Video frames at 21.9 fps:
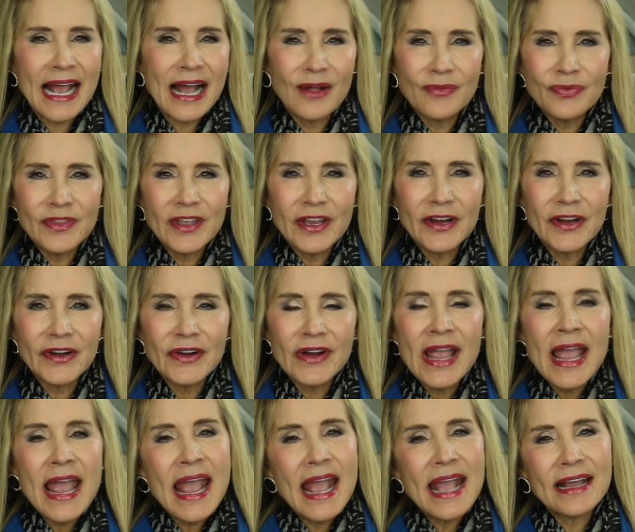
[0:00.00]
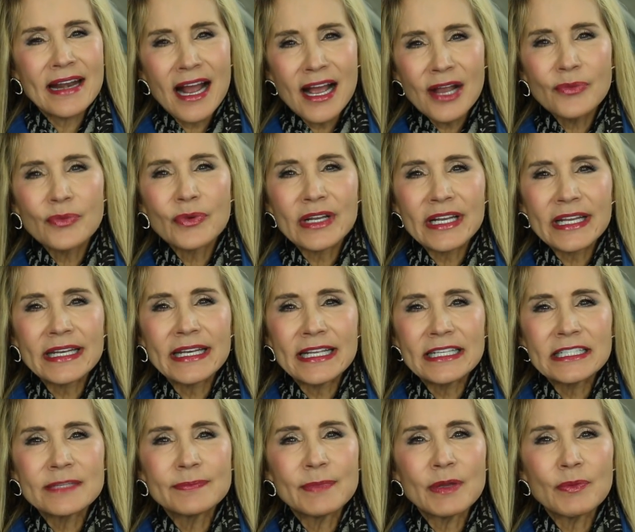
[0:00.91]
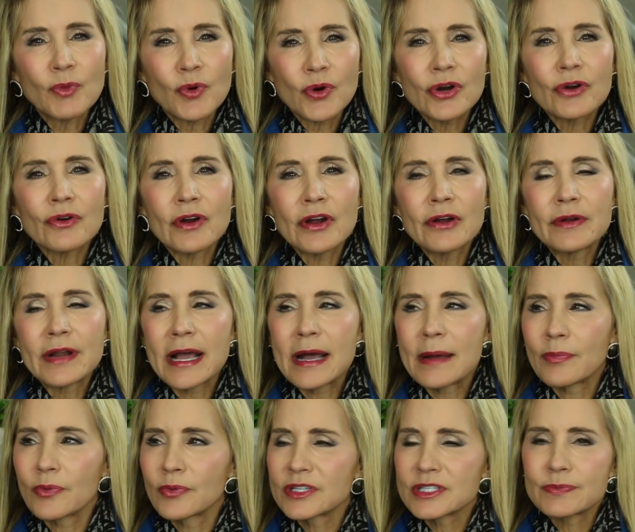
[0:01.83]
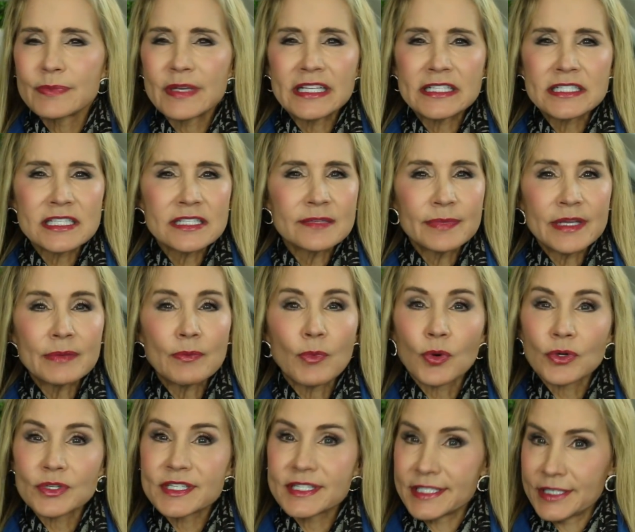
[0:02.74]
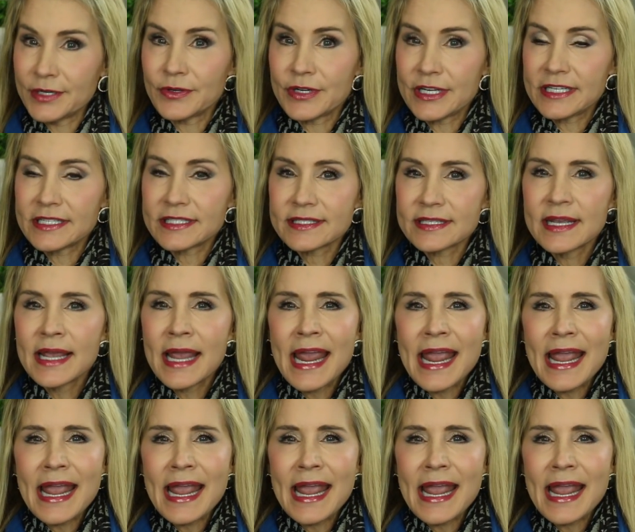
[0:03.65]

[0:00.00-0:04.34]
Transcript: out there, and I really need to be more grown up, which means to be more serious.